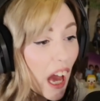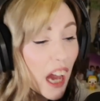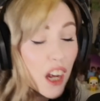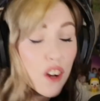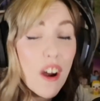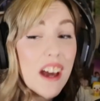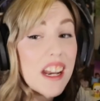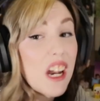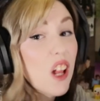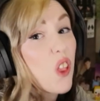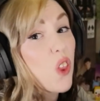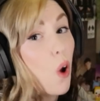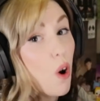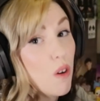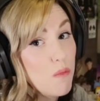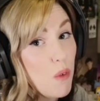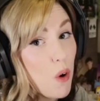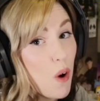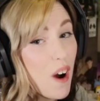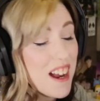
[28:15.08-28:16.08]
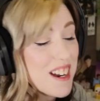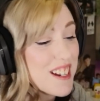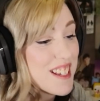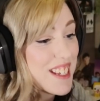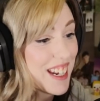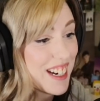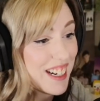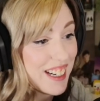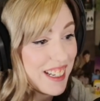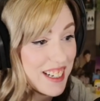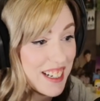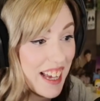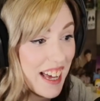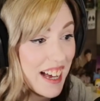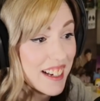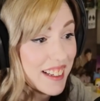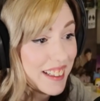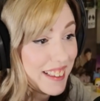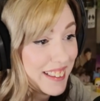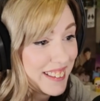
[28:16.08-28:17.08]
I cried a lot more. I just edited it
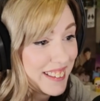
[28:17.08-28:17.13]
out.